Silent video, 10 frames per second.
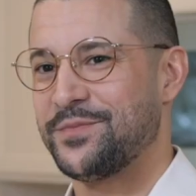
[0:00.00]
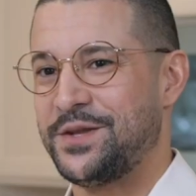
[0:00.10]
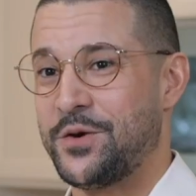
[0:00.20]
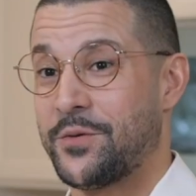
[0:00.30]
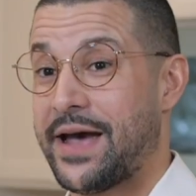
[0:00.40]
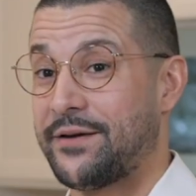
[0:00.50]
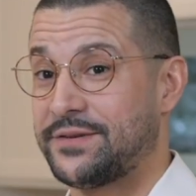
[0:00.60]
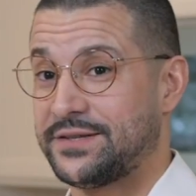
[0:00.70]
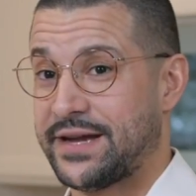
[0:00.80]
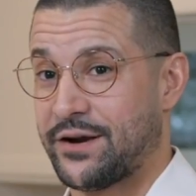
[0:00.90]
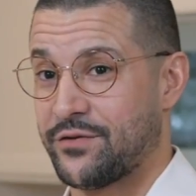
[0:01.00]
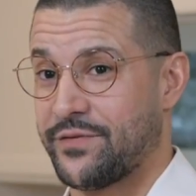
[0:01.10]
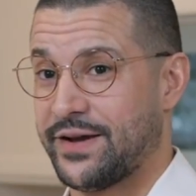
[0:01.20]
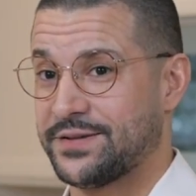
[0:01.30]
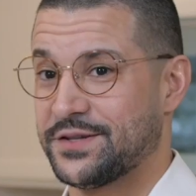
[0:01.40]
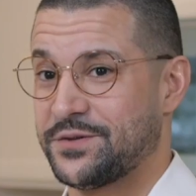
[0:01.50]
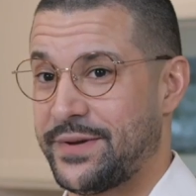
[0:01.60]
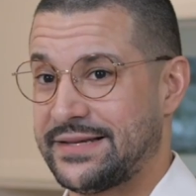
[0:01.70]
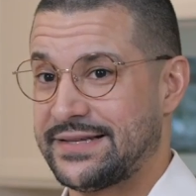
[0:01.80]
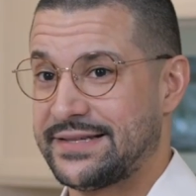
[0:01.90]
You don't have to sacrifice on
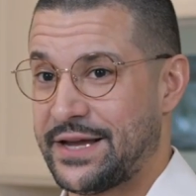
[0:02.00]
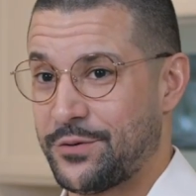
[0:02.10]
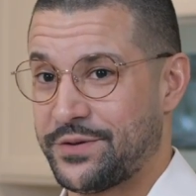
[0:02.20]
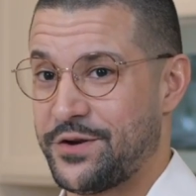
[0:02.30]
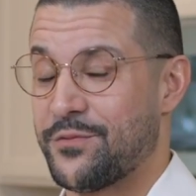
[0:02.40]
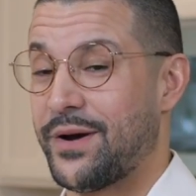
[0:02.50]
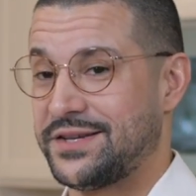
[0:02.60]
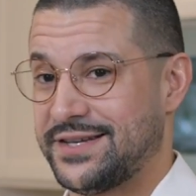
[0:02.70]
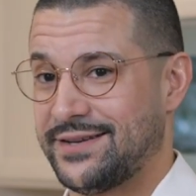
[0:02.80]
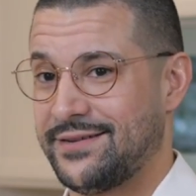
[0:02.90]
space to stay within your budget.